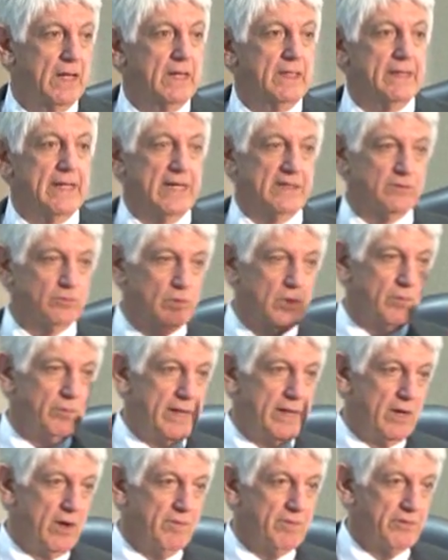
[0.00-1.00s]
That's one way
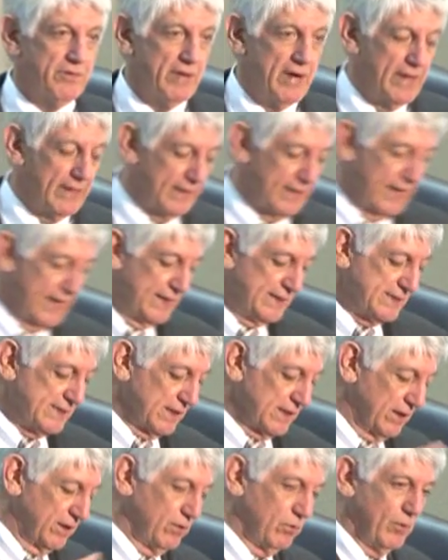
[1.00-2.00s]
to overtry the case.
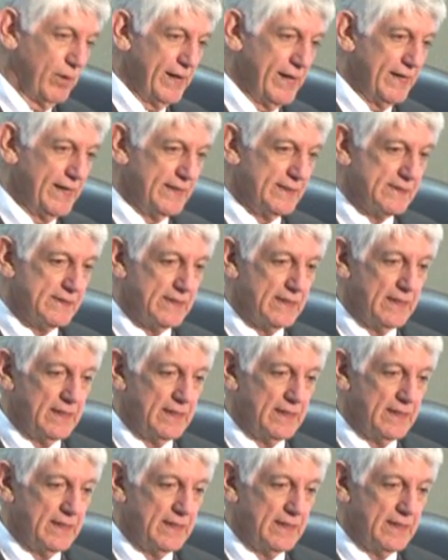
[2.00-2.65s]
The other way is,